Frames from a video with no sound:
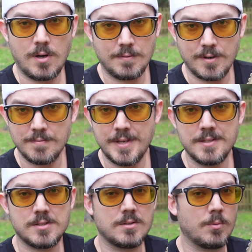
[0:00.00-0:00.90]
all of our
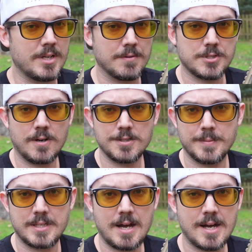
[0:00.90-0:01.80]
events. We never charge them a
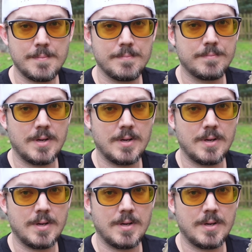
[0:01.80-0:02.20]
dime.